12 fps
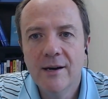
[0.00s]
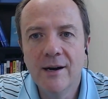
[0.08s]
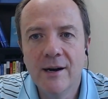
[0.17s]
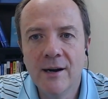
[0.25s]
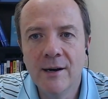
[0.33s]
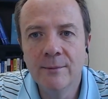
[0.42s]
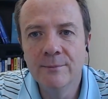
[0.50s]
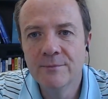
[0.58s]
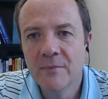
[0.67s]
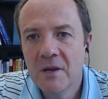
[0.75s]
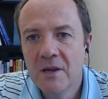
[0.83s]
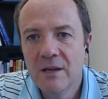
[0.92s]

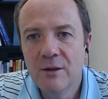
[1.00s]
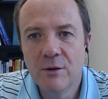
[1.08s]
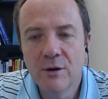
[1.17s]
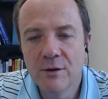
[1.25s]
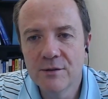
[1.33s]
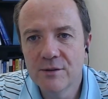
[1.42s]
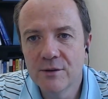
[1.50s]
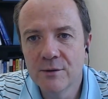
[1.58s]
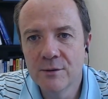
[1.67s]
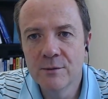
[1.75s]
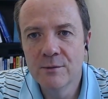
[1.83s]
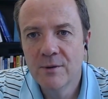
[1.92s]
Um, you can
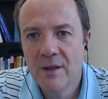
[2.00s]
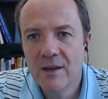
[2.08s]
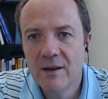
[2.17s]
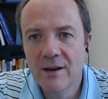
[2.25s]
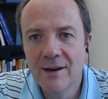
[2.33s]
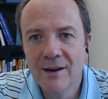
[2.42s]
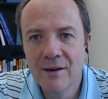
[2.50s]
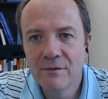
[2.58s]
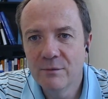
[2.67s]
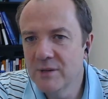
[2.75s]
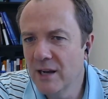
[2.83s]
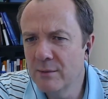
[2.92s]
also,
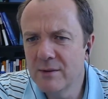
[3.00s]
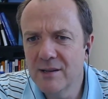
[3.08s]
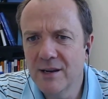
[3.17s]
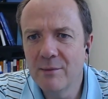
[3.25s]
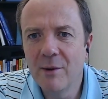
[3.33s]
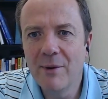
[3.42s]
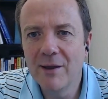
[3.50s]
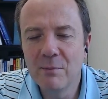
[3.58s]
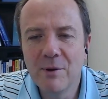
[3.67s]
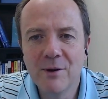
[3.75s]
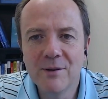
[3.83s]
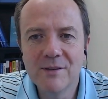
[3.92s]
uh, from time to time, I make
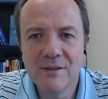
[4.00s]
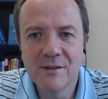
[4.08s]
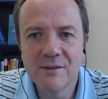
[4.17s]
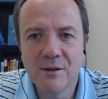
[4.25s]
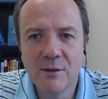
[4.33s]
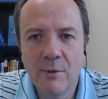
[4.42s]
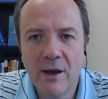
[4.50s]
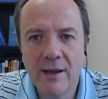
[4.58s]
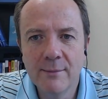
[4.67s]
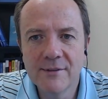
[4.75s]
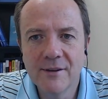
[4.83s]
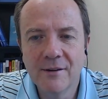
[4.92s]
appearances on the My
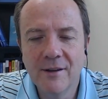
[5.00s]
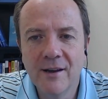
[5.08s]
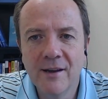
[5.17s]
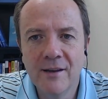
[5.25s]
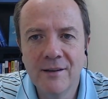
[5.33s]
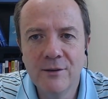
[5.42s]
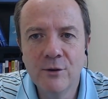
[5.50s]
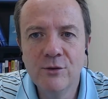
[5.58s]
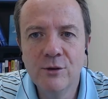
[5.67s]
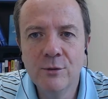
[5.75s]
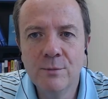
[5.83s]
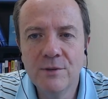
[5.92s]
Amazon Guy
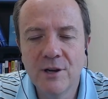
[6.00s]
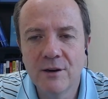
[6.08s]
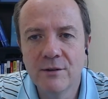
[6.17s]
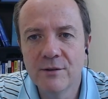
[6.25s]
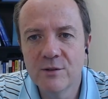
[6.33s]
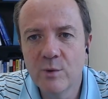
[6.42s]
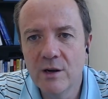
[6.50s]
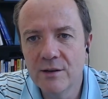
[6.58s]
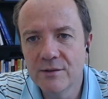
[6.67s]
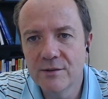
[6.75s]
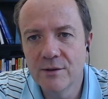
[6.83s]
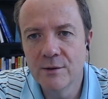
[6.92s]
YouTube channel as
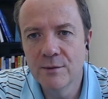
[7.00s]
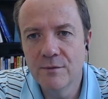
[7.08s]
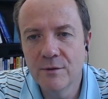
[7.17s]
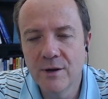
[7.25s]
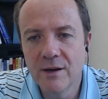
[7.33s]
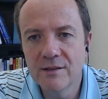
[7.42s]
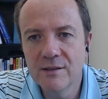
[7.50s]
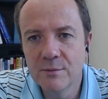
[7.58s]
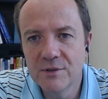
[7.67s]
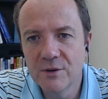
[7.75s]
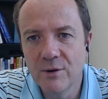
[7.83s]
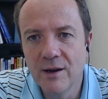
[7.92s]
well. So if you're not
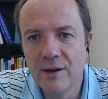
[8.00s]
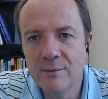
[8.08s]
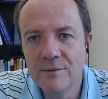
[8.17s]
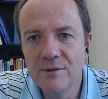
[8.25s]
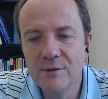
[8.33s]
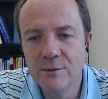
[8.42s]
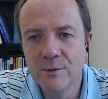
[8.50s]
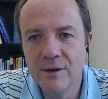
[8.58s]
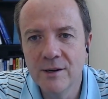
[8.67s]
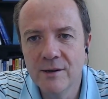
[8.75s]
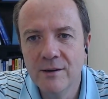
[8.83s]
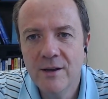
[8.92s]
subscribed
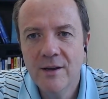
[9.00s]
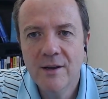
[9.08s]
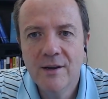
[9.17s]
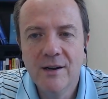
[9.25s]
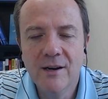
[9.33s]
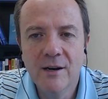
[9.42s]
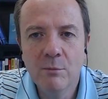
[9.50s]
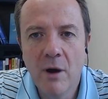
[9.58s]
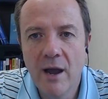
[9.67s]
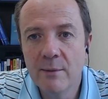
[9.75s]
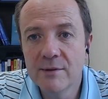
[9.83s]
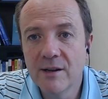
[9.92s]
to uh, uh,
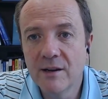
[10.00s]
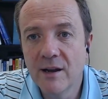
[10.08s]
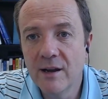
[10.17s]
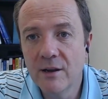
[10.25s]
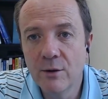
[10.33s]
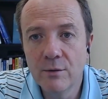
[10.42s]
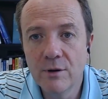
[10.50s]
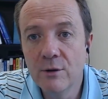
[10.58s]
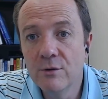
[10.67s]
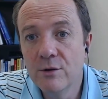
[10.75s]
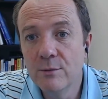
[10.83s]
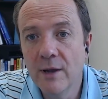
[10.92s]
My Amazon Guy, go to
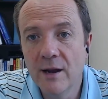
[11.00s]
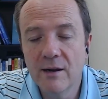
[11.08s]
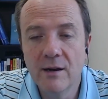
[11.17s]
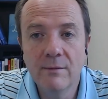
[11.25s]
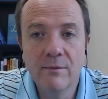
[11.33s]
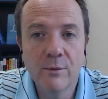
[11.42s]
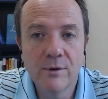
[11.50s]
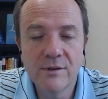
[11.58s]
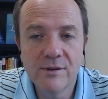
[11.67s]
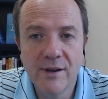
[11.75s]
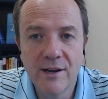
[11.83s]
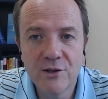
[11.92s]
youtube.com
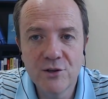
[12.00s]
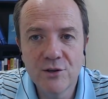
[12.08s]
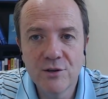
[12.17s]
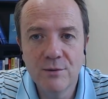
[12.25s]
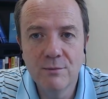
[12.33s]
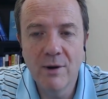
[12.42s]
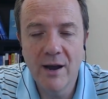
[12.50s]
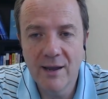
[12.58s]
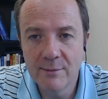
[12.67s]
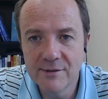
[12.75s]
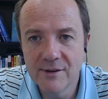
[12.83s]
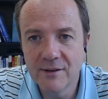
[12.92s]
forward slash My
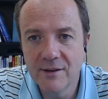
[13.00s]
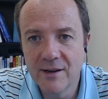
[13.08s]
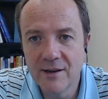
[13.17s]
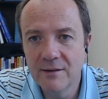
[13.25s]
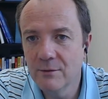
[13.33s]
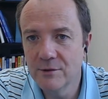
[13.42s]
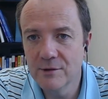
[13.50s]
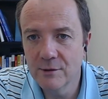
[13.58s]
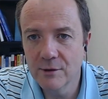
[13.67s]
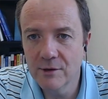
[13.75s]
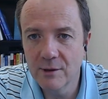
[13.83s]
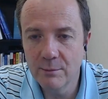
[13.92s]
Amazon Guy, or
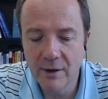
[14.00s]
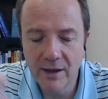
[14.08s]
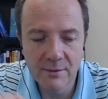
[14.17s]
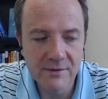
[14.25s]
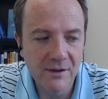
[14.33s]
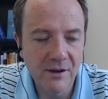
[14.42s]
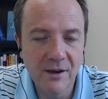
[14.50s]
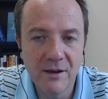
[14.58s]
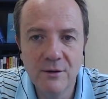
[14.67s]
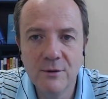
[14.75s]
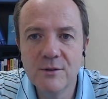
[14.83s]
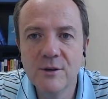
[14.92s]
just look up My Amazon
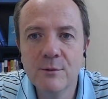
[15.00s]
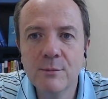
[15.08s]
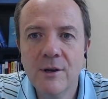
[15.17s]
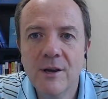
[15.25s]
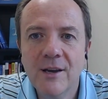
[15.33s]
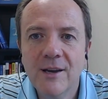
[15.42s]
Guy on YouTube.